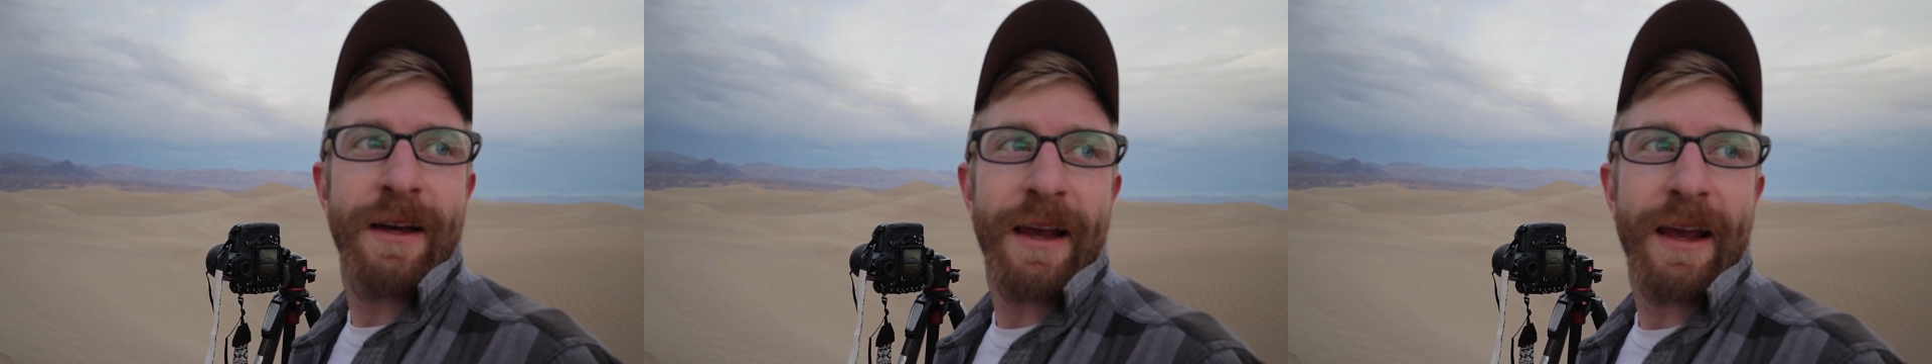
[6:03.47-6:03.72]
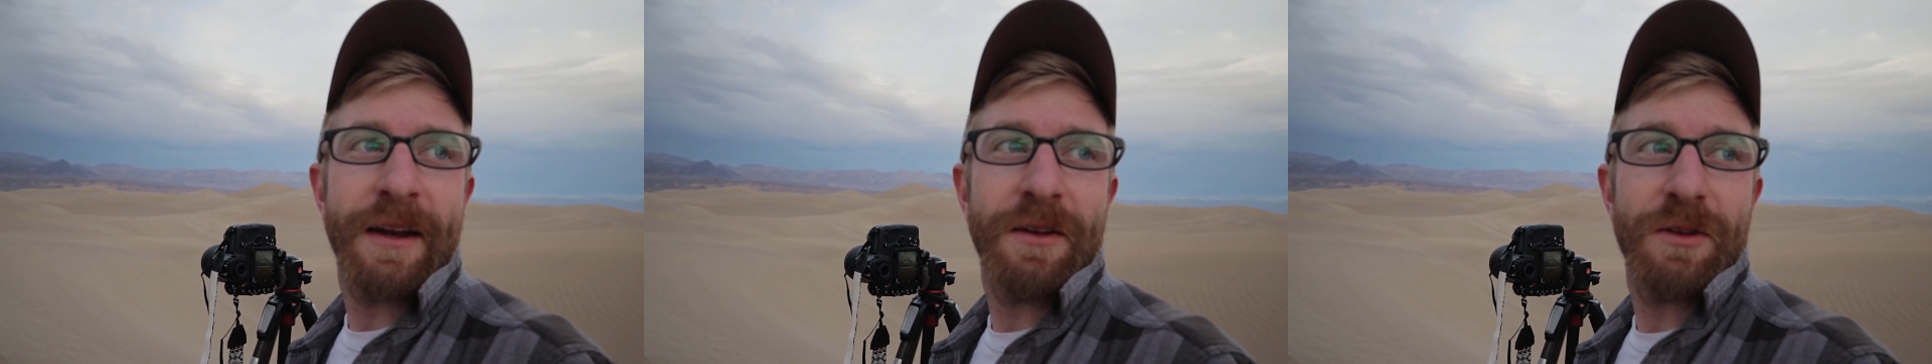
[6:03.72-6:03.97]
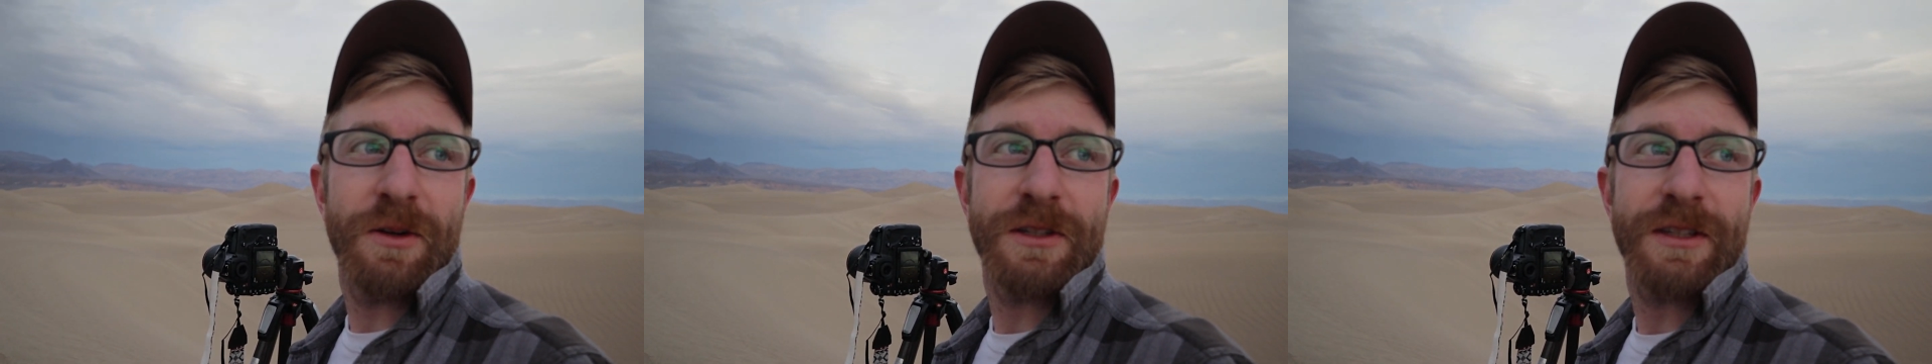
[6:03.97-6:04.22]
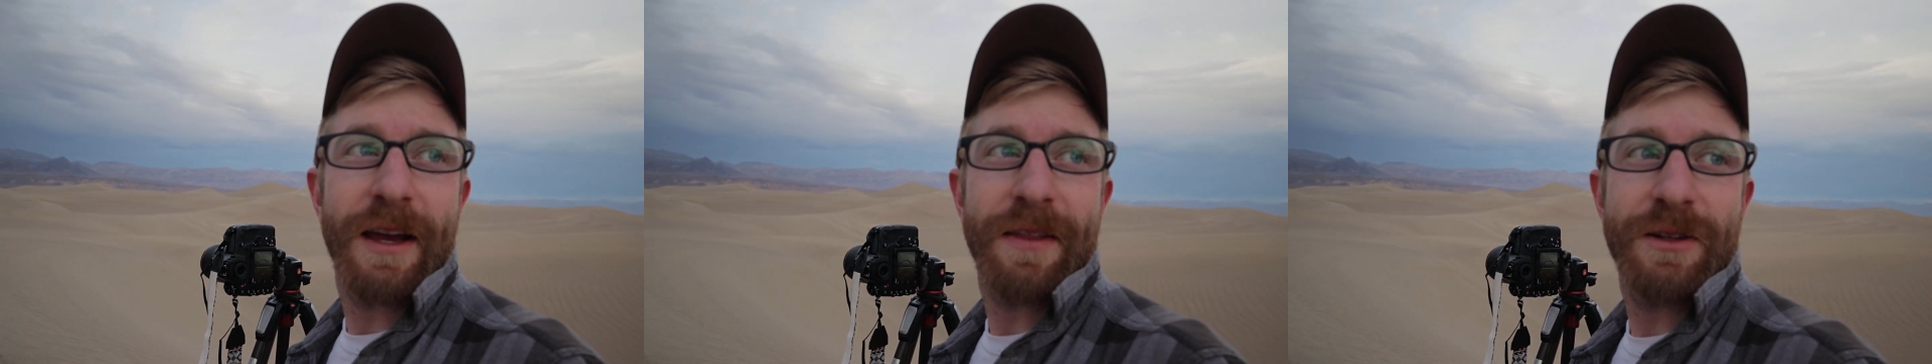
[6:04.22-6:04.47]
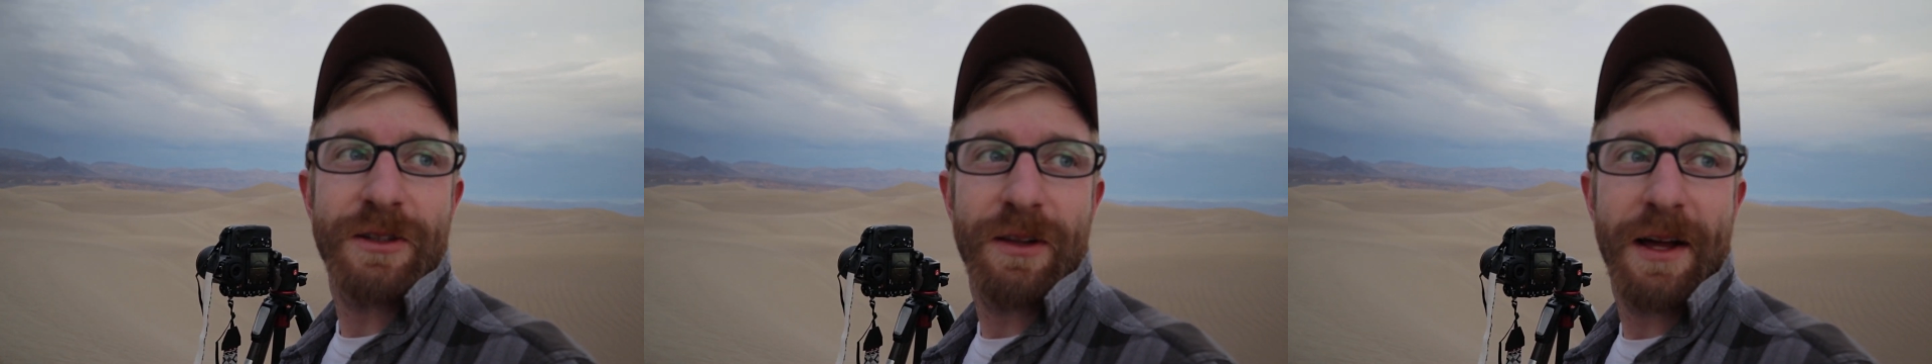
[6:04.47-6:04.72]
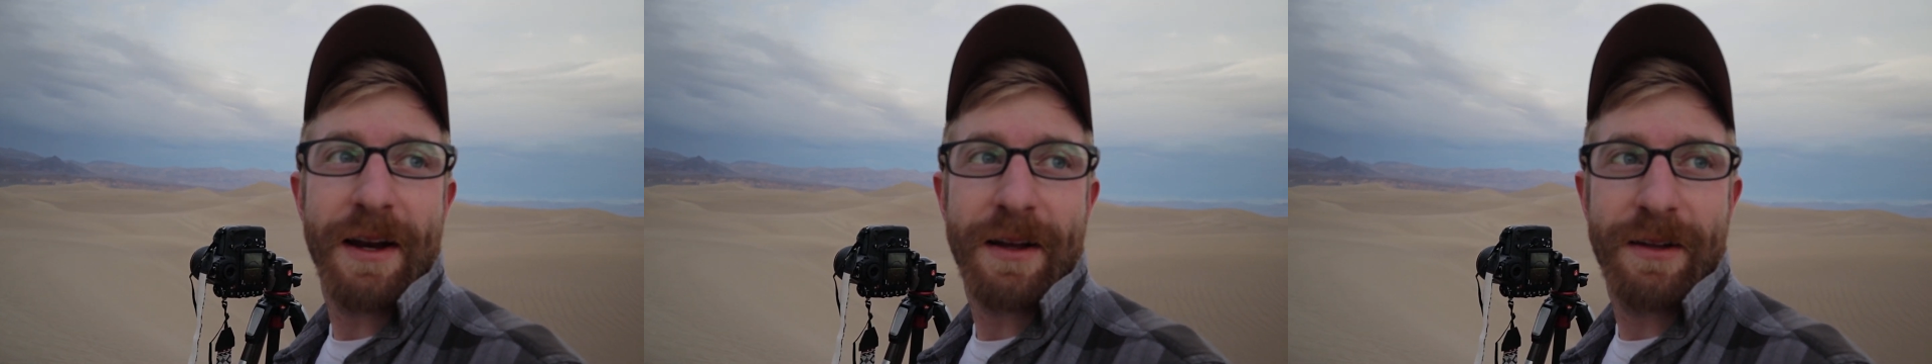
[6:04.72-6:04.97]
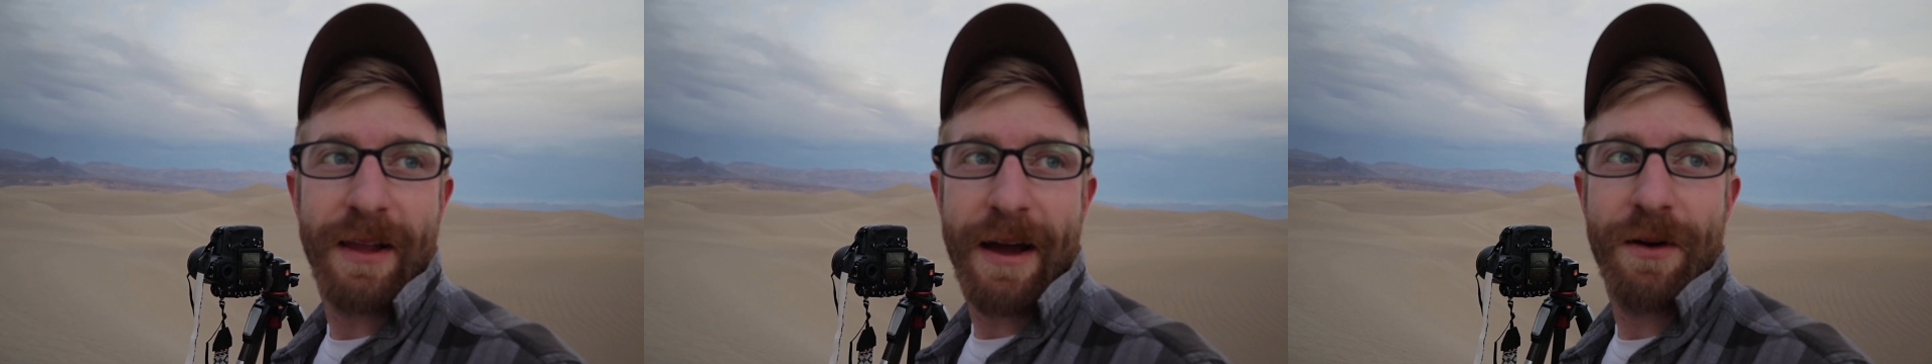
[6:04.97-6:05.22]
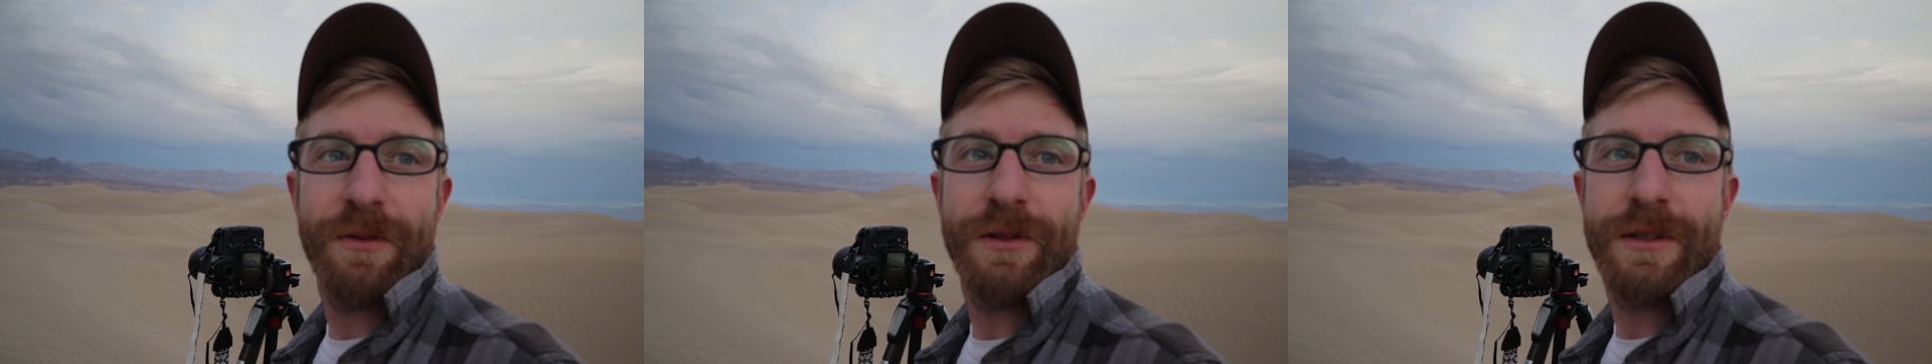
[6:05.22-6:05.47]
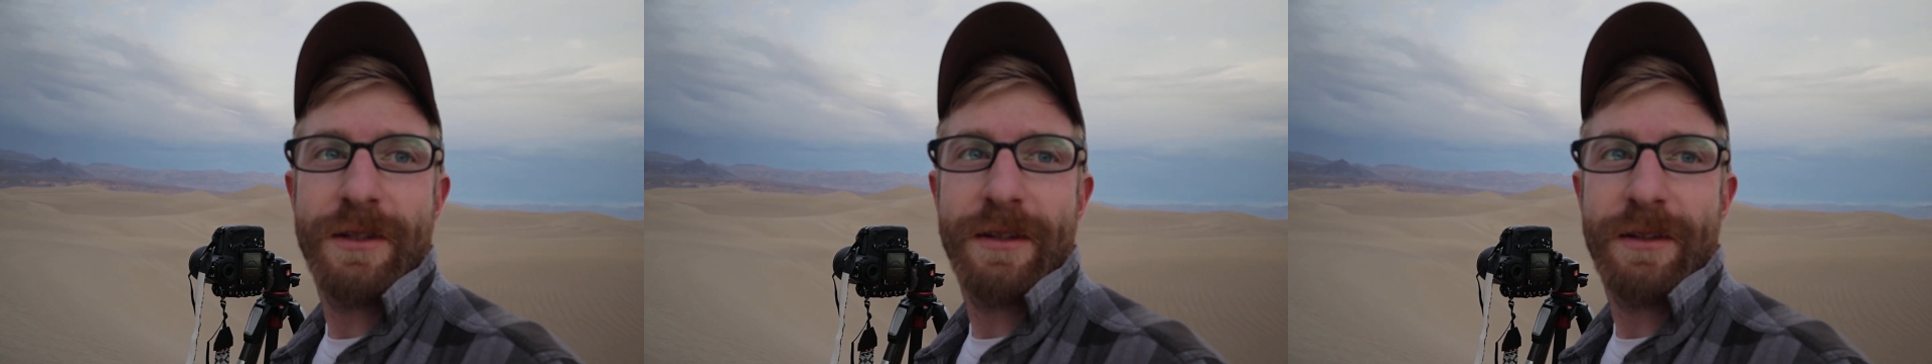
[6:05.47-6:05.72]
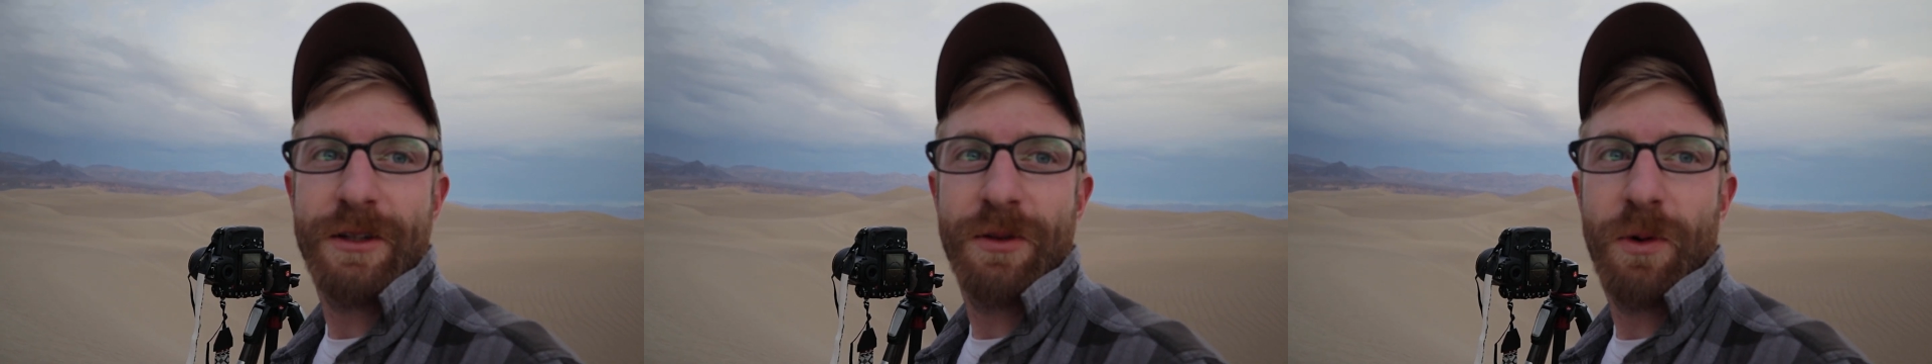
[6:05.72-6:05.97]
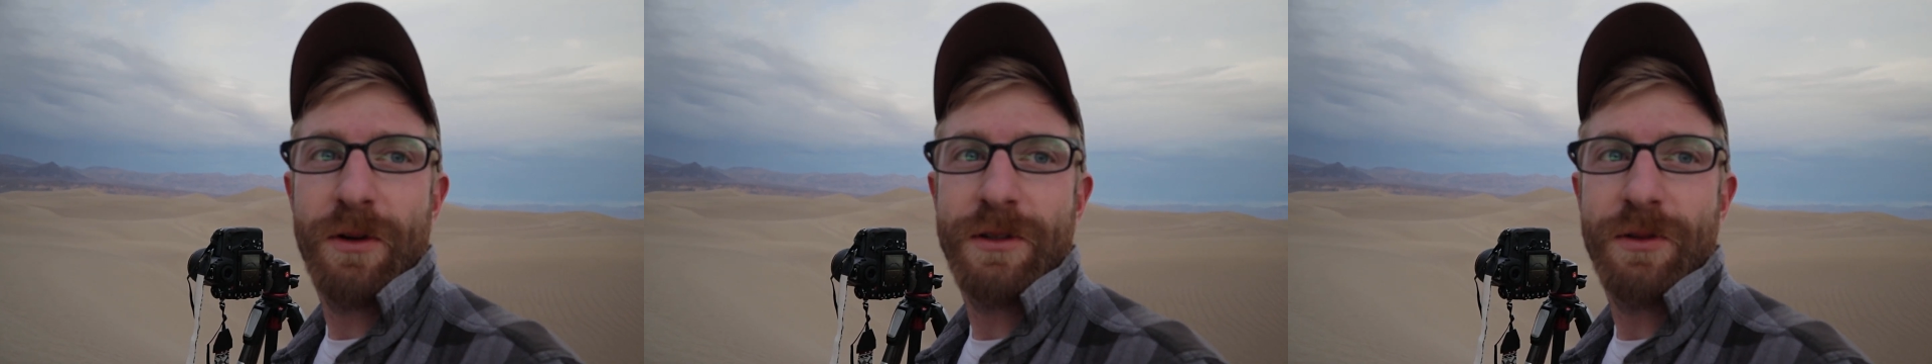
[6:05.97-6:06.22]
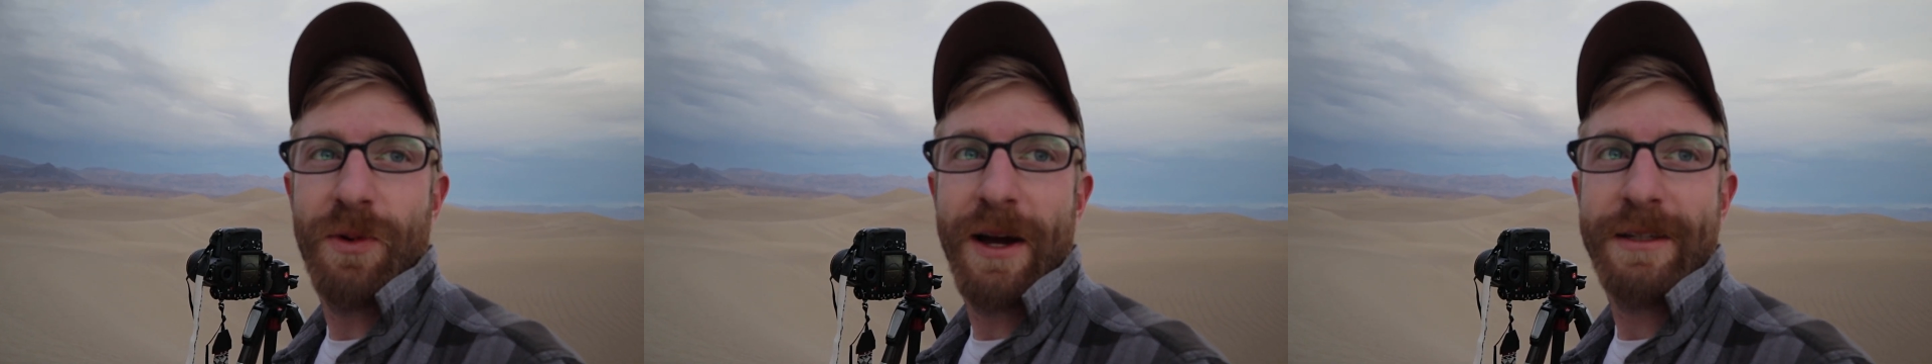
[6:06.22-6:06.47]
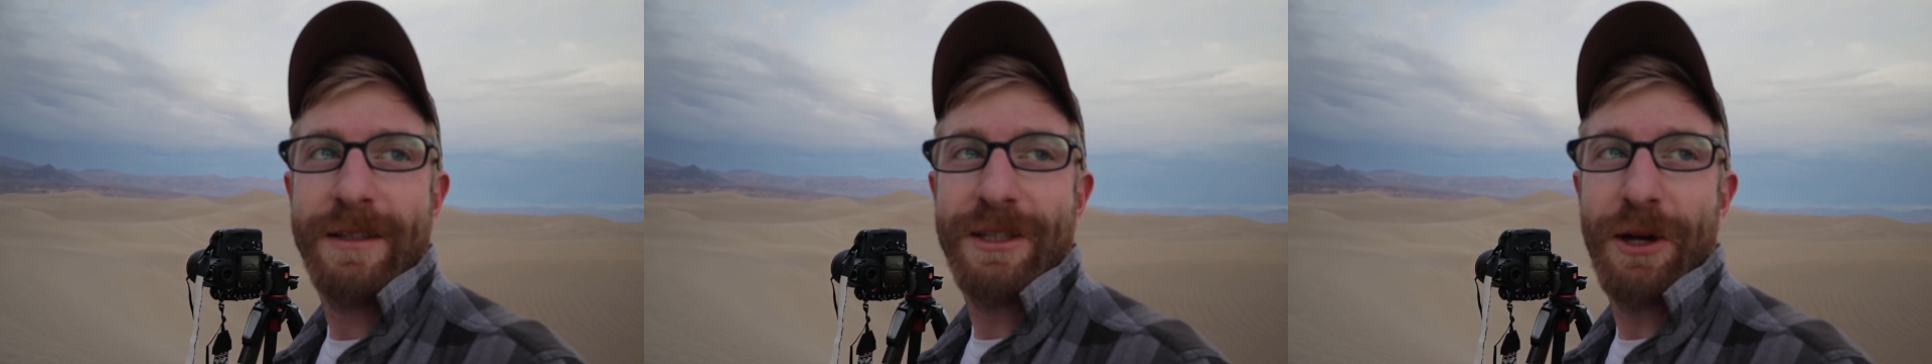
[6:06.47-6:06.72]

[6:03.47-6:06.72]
And it looks like there's a lot of clouds towards the west,